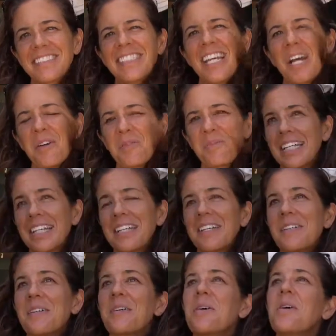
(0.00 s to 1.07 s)
Yeah.
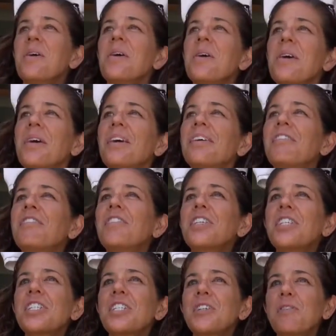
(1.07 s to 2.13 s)
Oh, the
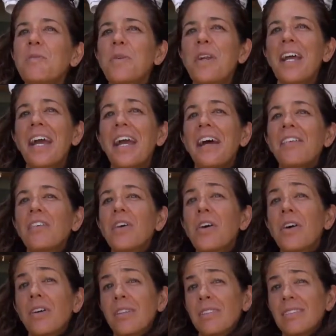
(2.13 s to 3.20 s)
first surfboard I ever
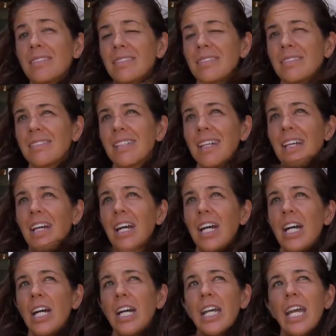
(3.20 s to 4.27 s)
owned.
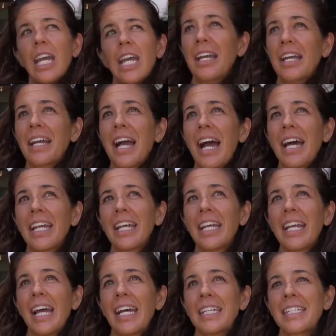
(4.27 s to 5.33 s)
Yeah. Okay, got it
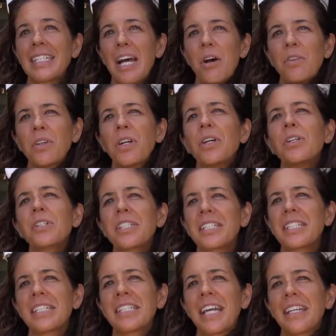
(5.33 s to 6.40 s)
at South Coast
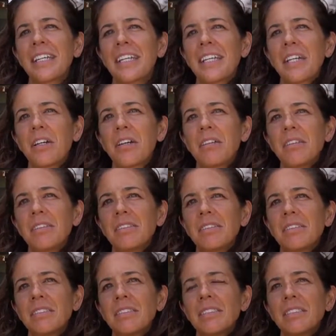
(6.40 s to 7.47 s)
in San Diego.
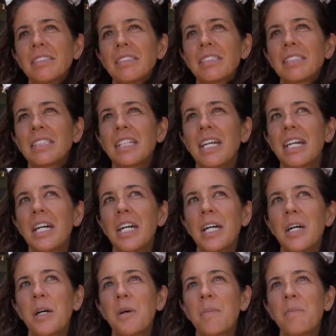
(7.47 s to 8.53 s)

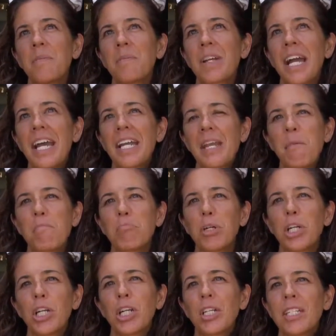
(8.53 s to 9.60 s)
Guy named
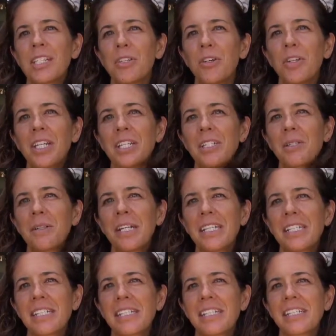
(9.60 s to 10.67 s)
Bird sold it to
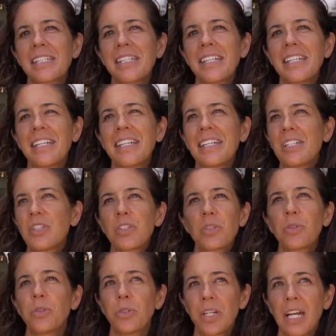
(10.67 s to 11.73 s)
us.
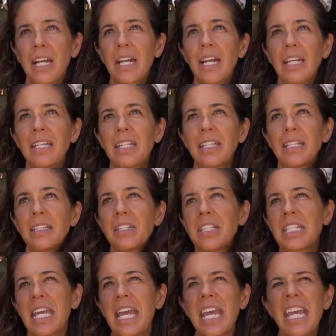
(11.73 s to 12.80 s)
Cool guy. It
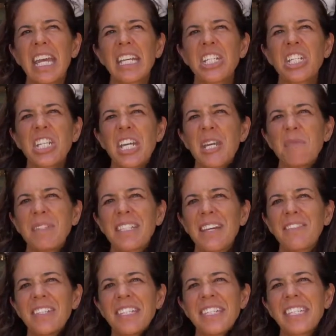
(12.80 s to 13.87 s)
was egg-shaped
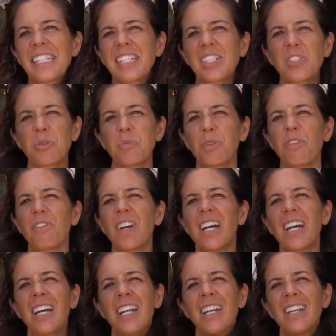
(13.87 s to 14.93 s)
7'6", super
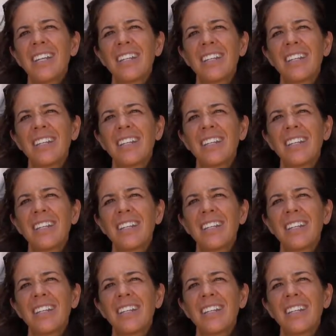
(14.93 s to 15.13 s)
fun.